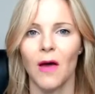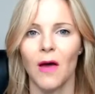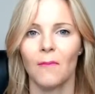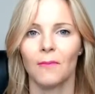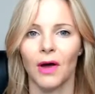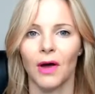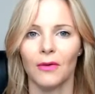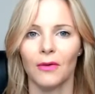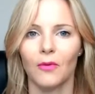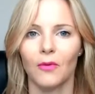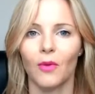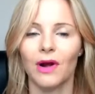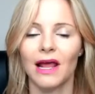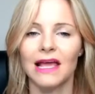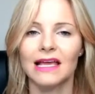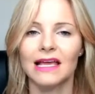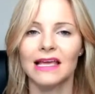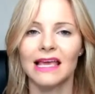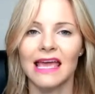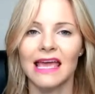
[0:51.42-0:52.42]
But what
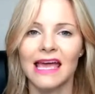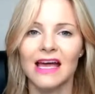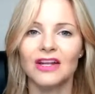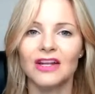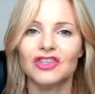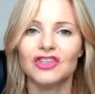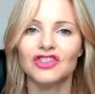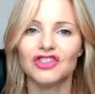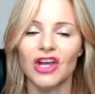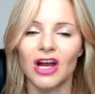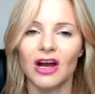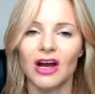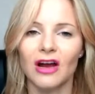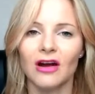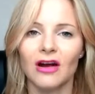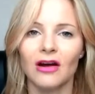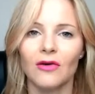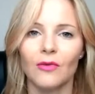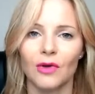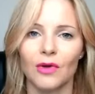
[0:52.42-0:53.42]
I can
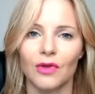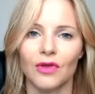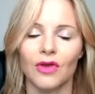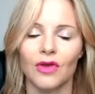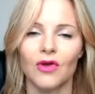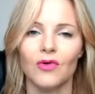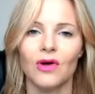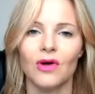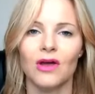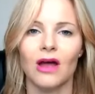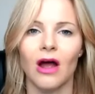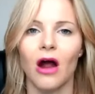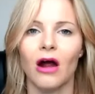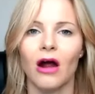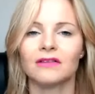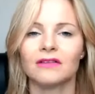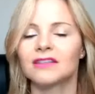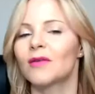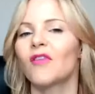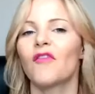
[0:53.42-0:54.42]
share with you are
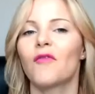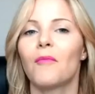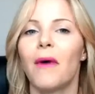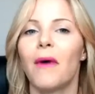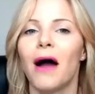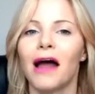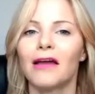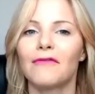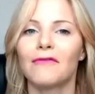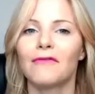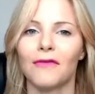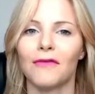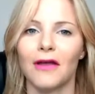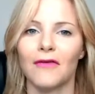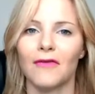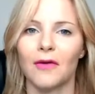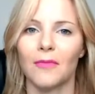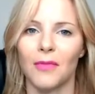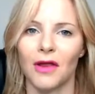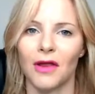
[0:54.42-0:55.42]
some of my
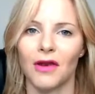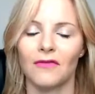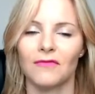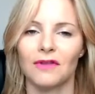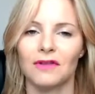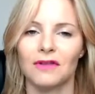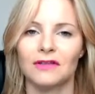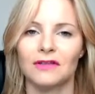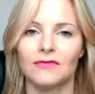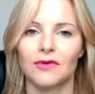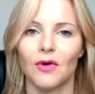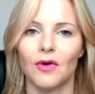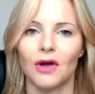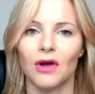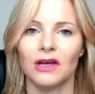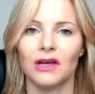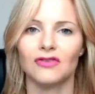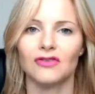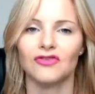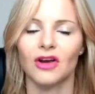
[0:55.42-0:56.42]
favorite benefits of yoga
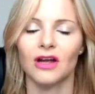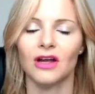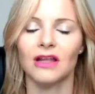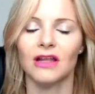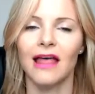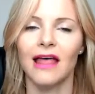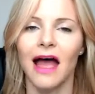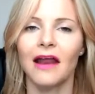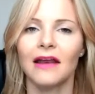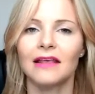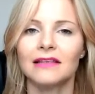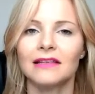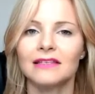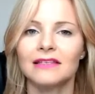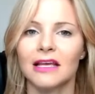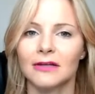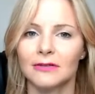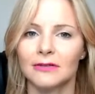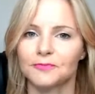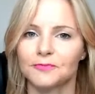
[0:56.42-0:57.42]
nidra, and that is
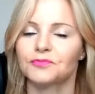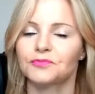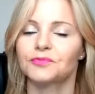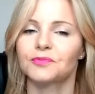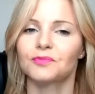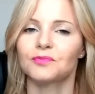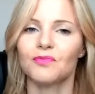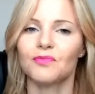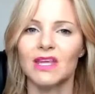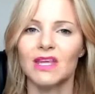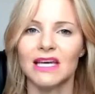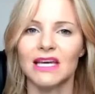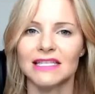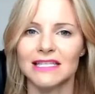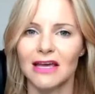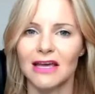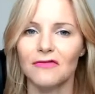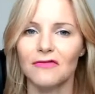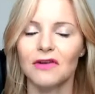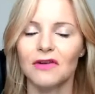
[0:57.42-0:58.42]

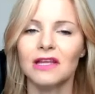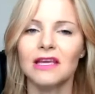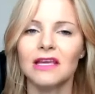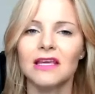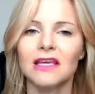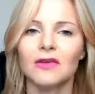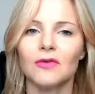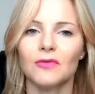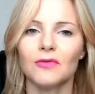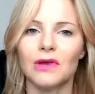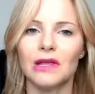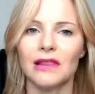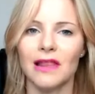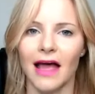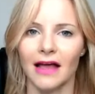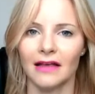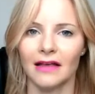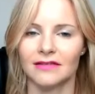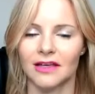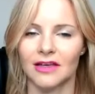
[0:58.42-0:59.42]
definitely the
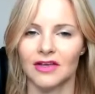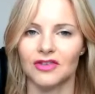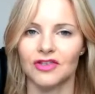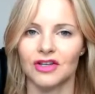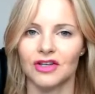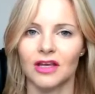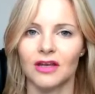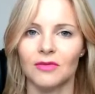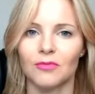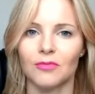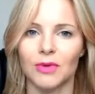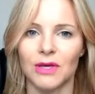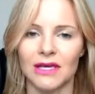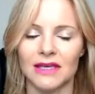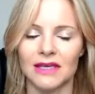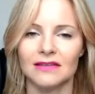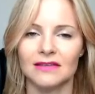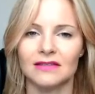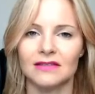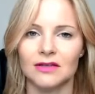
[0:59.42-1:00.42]
relaxation
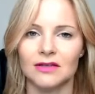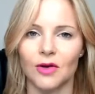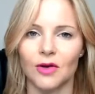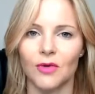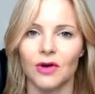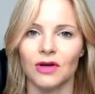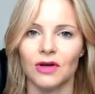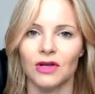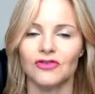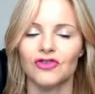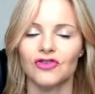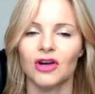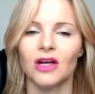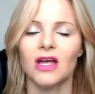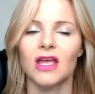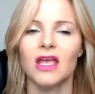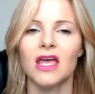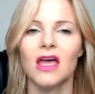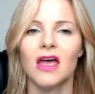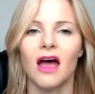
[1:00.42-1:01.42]
piece to yoga nidra
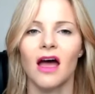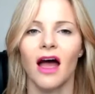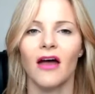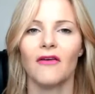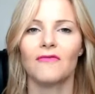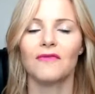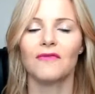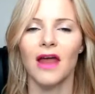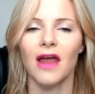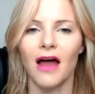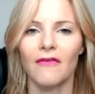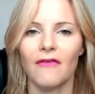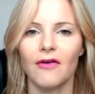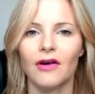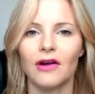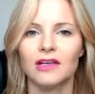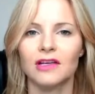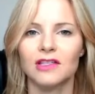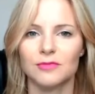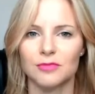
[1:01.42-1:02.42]
i've never
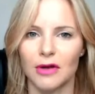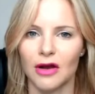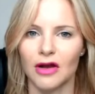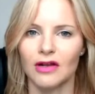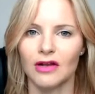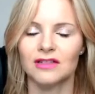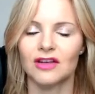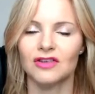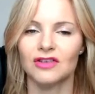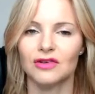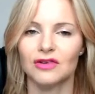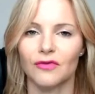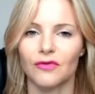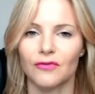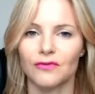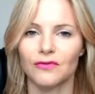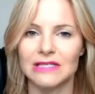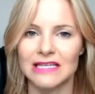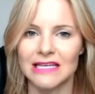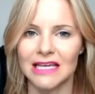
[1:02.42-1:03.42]
experienced such a
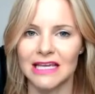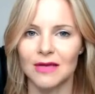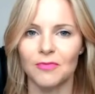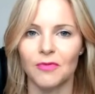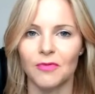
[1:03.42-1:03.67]
deep